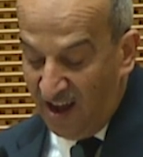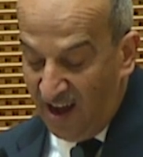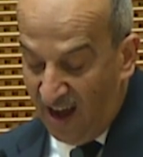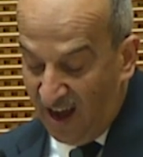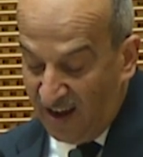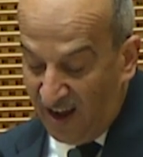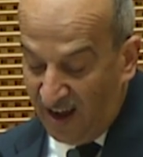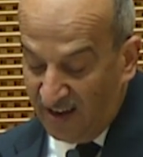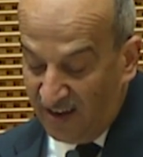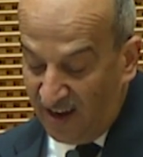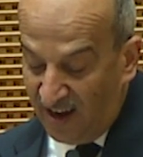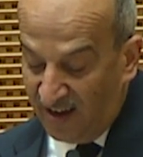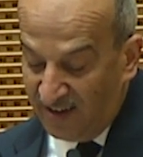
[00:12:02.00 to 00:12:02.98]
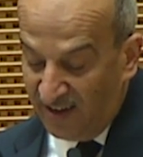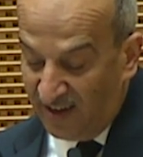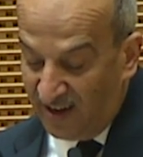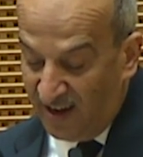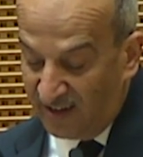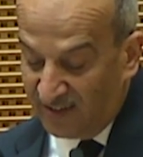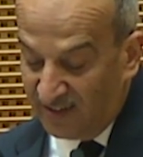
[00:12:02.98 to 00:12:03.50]
and
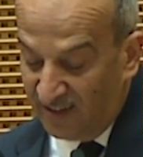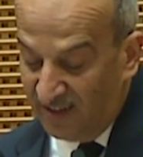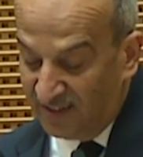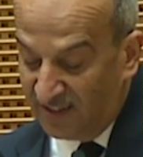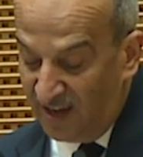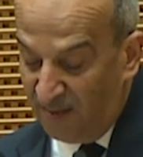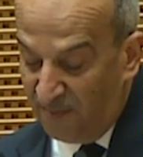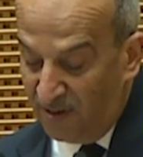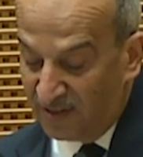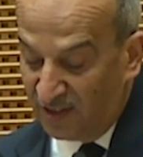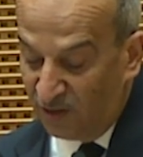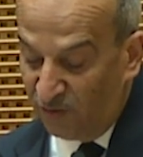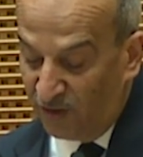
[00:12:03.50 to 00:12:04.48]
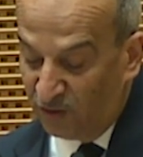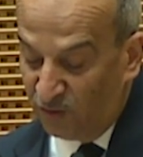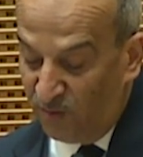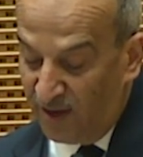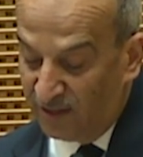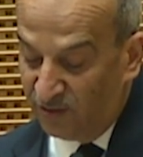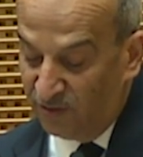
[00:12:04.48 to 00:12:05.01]
Her Excellency Ambassador
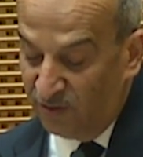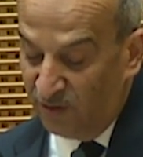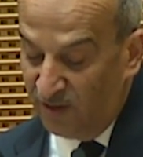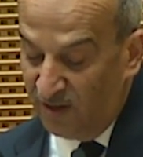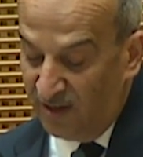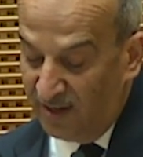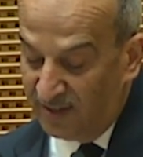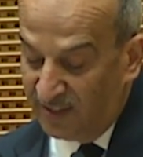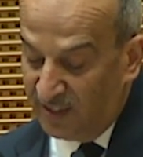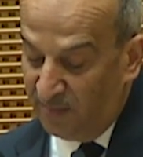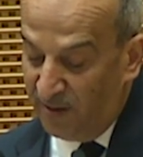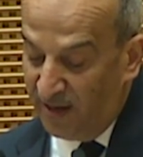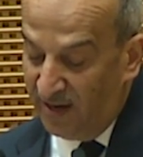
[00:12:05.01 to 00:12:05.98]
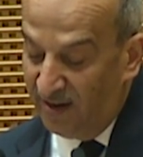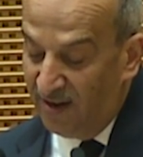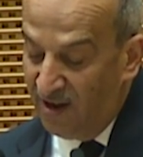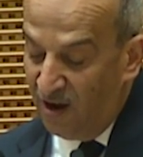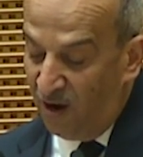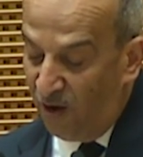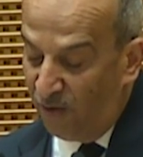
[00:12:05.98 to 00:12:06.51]
Fatoumata Sidibé
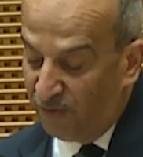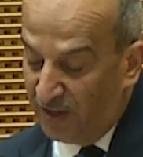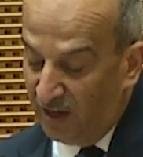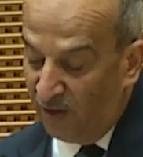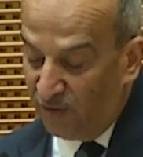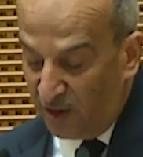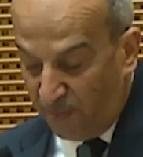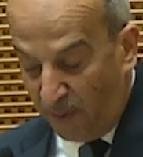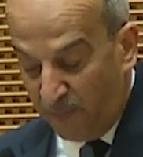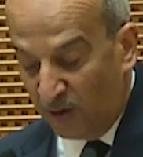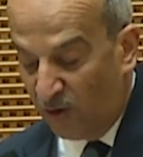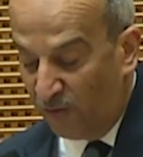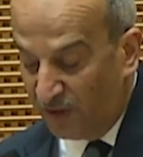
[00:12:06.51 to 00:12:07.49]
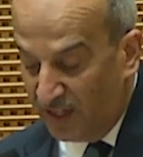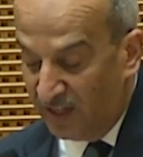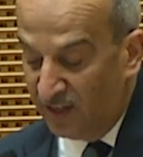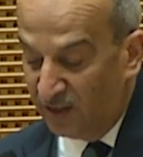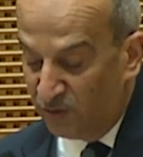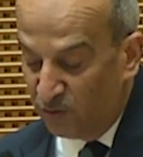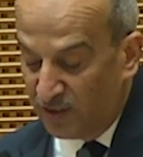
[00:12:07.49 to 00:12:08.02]
of the Republic of
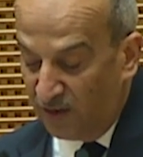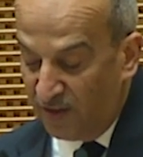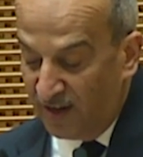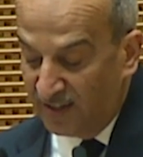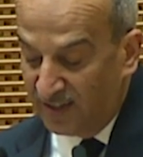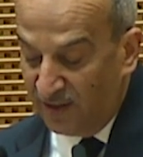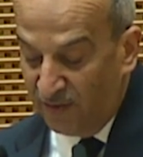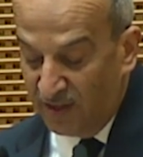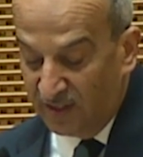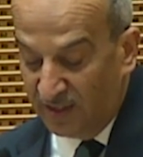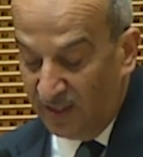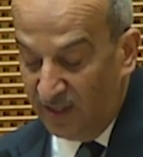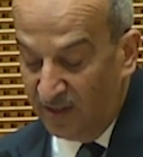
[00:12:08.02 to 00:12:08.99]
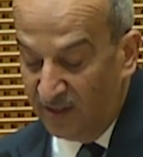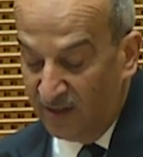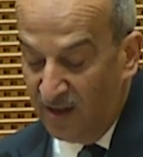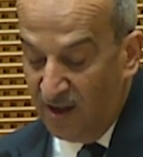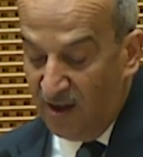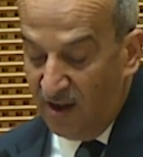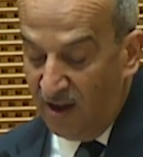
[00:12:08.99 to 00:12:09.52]
Guinea in 2017,
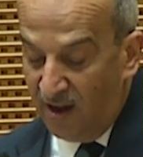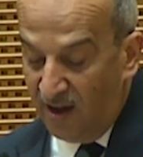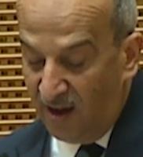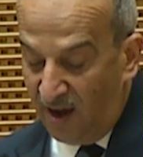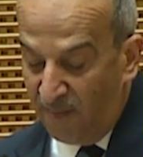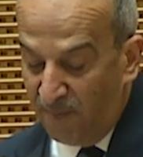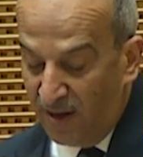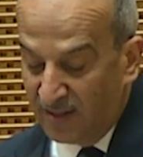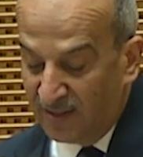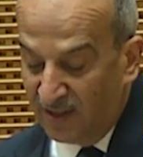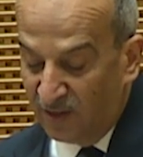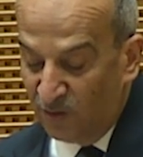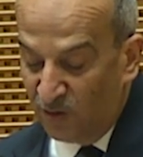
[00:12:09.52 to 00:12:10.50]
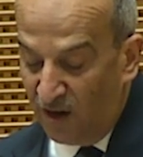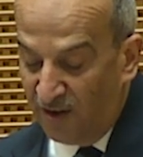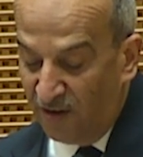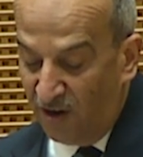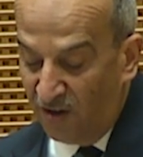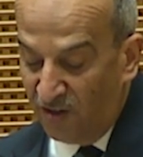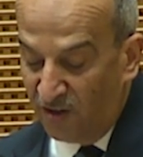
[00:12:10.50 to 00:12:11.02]
Ambassador
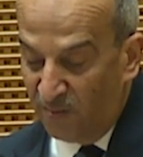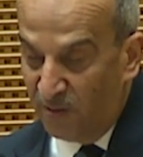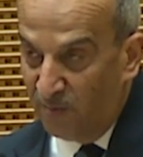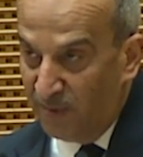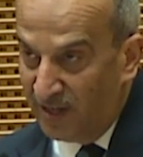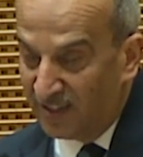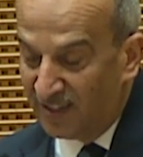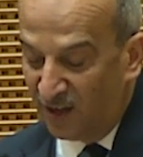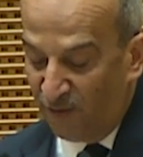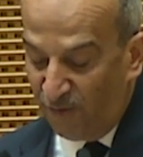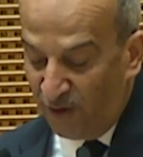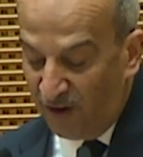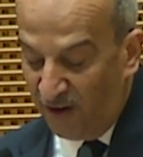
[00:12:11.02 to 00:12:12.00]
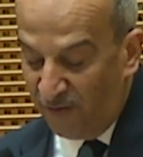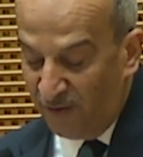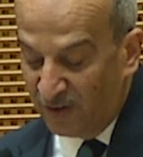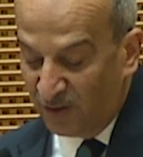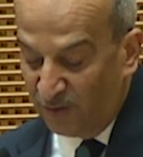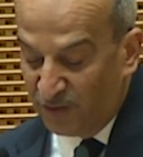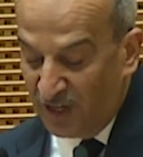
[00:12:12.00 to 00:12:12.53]
and Honorable Minister of Foreign
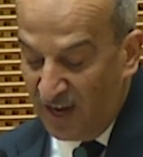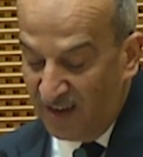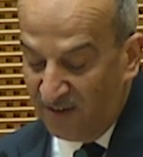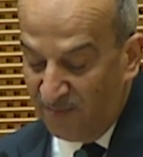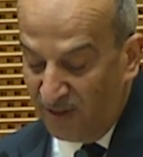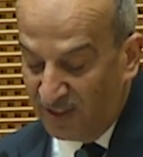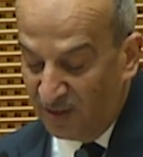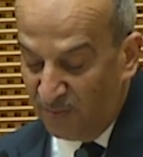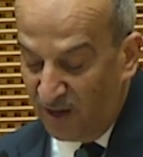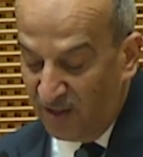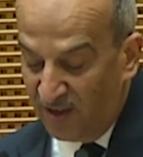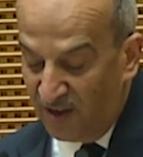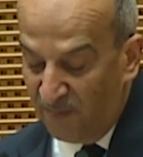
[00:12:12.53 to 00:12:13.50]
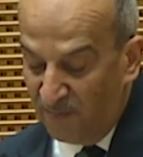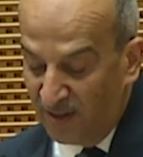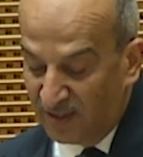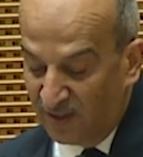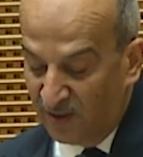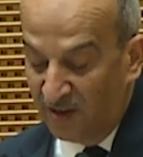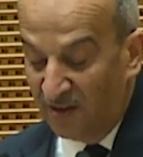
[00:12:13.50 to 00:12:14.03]
Affairs of Chad, my dear brother,
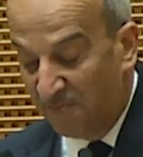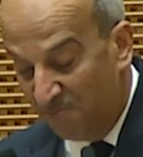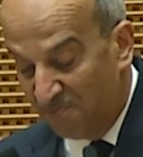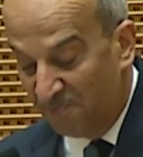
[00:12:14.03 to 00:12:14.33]
Ambassador,